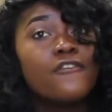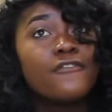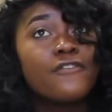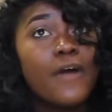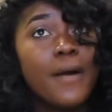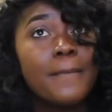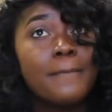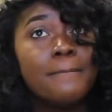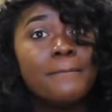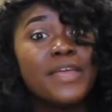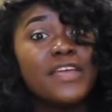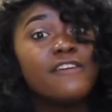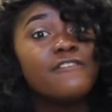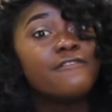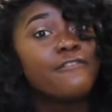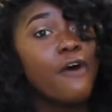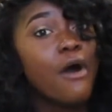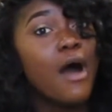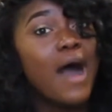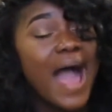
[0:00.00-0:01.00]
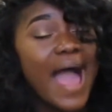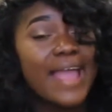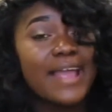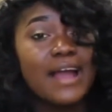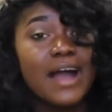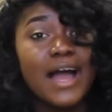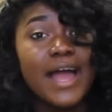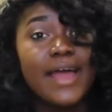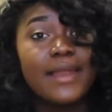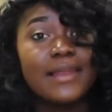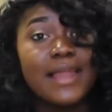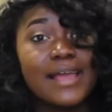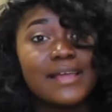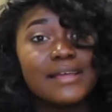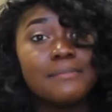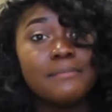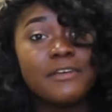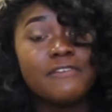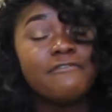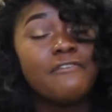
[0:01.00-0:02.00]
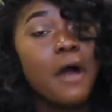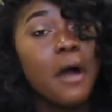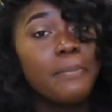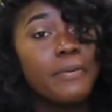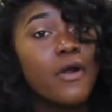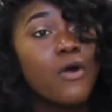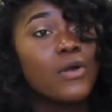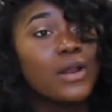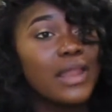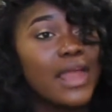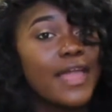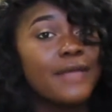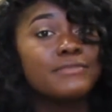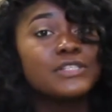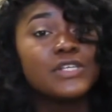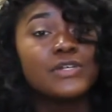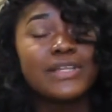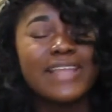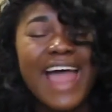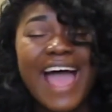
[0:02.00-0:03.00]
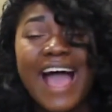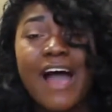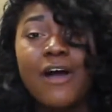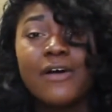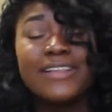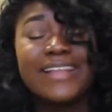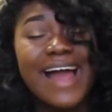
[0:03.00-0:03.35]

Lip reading: from before I got, like, before Proclaim to now,